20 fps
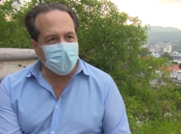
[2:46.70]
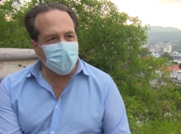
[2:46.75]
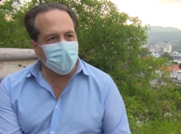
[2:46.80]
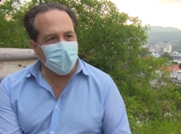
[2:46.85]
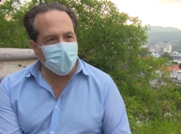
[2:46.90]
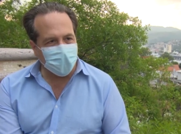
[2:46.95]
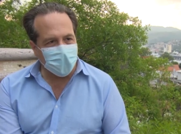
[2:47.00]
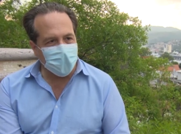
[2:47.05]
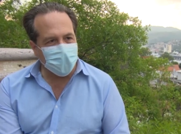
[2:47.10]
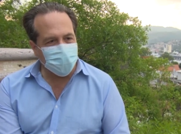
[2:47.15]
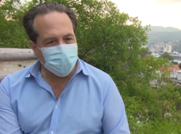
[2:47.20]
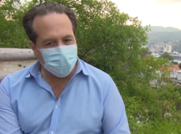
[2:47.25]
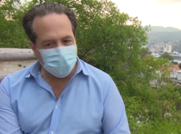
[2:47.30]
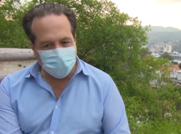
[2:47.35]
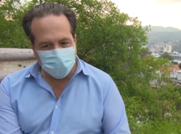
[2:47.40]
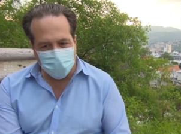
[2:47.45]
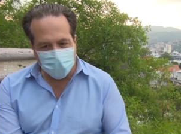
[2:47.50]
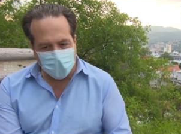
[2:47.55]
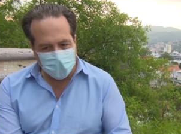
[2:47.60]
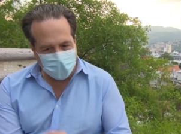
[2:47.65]
not related
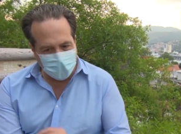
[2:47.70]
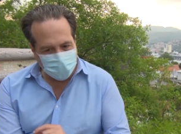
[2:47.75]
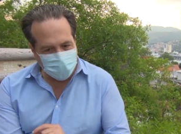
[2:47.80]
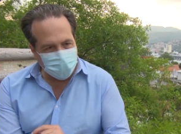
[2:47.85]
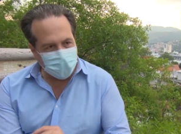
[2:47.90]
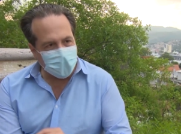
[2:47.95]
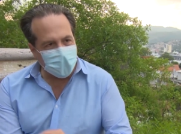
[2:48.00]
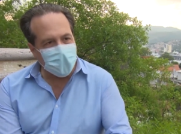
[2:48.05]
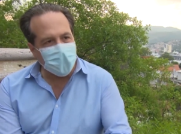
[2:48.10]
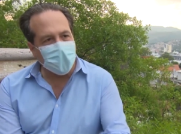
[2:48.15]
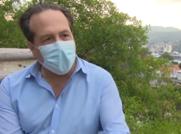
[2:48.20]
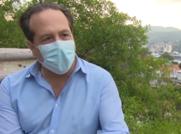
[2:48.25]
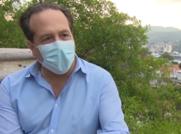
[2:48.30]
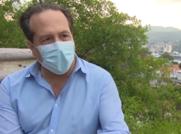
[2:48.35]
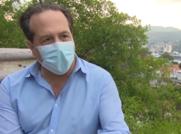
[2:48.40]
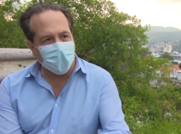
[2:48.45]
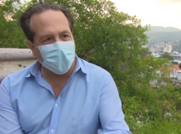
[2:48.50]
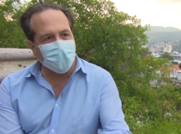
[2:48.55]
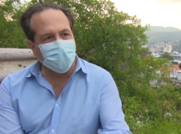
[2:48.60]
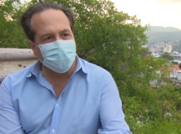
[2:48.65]
to Pastor
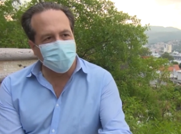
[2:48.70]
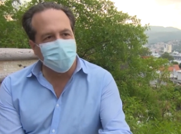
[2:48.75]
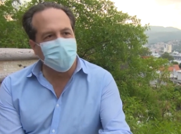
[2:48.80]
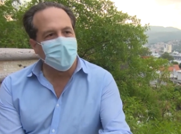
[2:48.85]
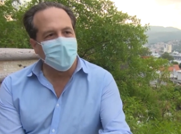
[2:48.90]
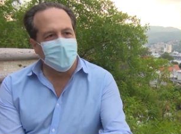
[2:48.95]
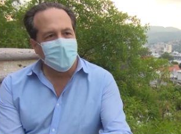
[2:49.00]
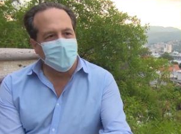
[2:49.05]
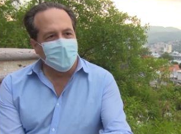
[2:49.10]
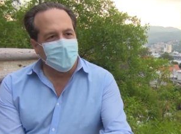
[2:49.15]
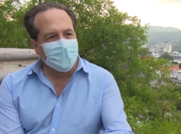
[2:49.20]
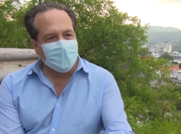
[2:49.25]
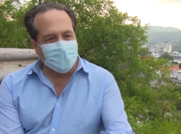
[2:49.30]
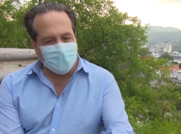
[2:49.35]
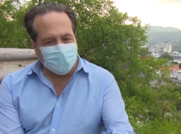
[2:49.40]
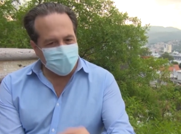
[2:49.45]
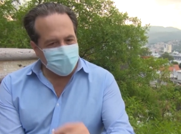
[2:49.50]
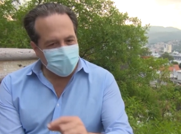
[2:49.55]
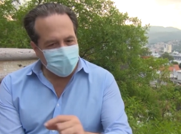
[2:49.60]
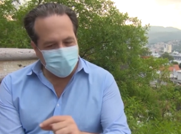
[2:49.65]
Hector, who, if
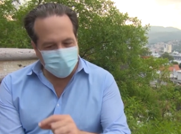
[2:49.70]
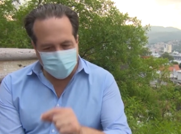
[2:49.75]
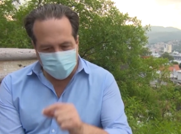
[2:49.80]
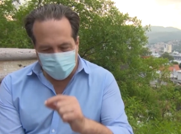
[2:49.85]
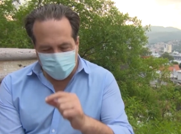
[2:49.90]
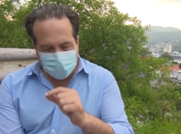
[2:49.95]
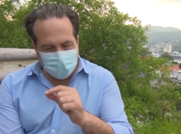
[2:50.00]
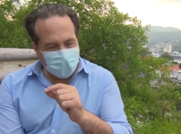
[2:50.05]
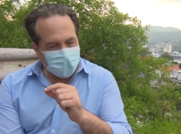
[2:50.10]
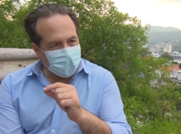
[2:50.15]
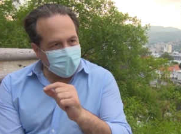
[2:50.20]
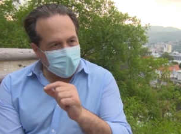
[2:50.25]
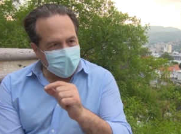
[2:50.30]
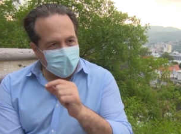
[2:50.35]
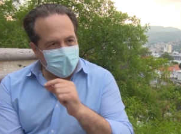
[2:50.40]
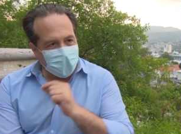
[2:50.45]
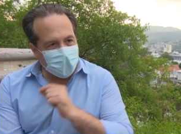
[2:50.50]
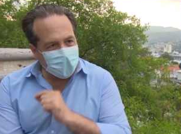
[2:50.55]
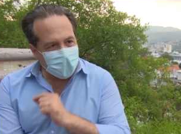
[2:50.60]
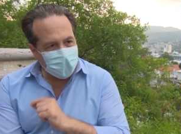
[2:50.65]
any, of his students
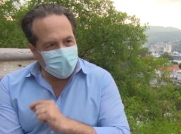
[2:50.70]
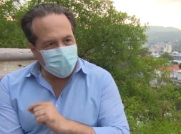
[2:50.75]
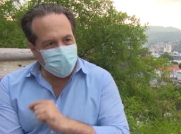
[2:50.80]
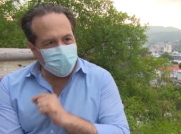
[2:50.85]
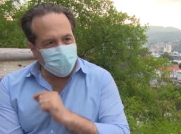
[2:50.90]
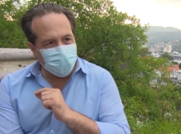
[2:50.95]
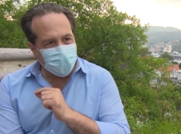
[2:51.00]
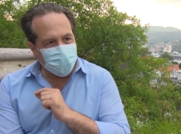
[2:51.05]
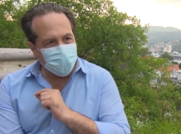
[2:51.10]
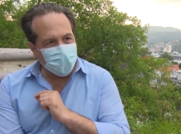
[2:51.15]
stayed to try to